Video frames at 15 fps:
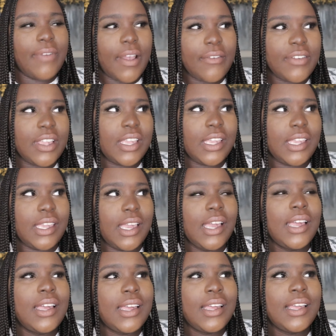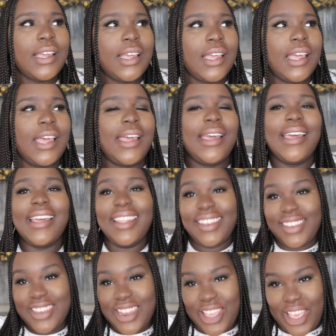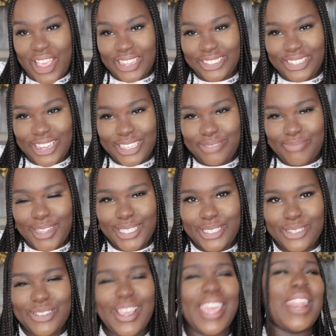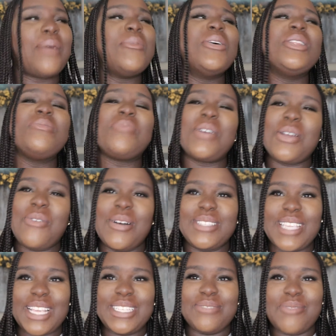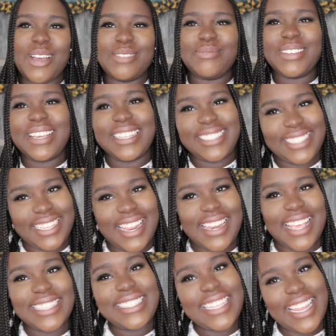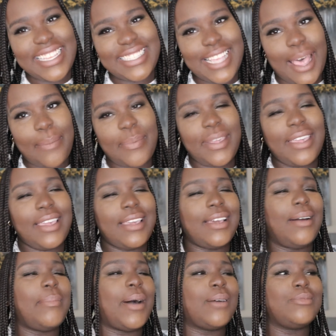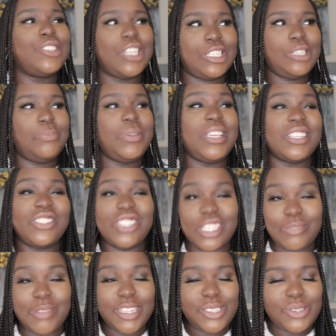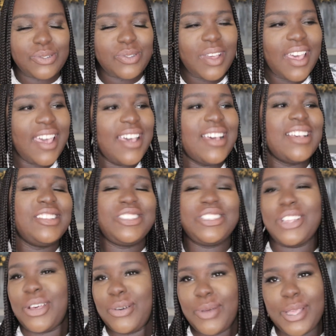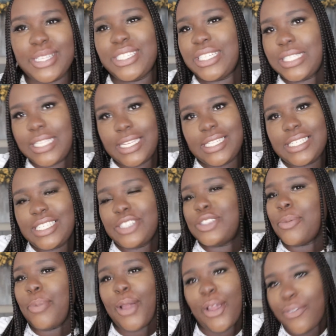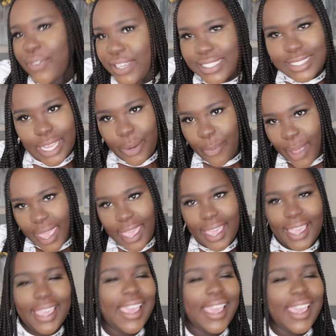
very non-judgmental, and I'm only putting quotation marks because that's today's topic about being judgmental. So it's just the perfect segue.